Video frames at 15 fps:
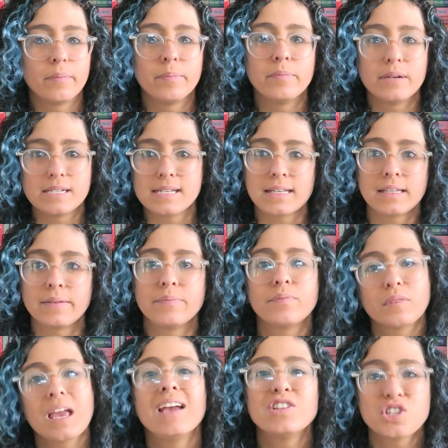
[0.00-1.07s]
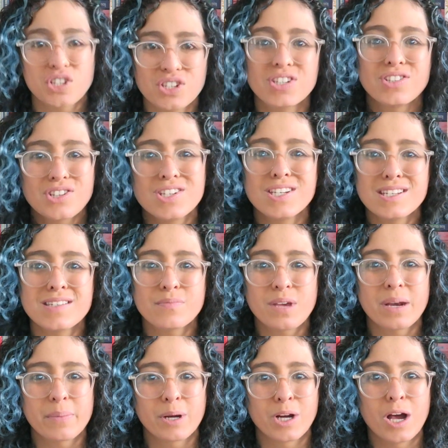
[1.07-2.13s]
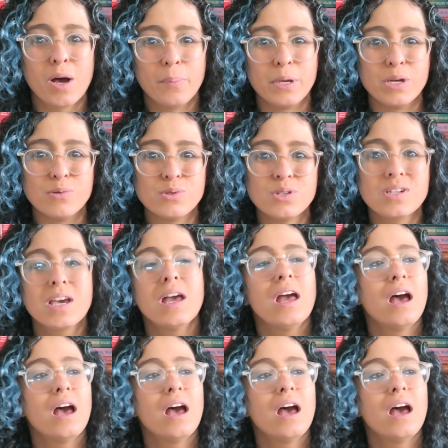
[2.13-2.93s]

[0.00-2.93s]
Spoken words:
Basically, she sees him getting abused.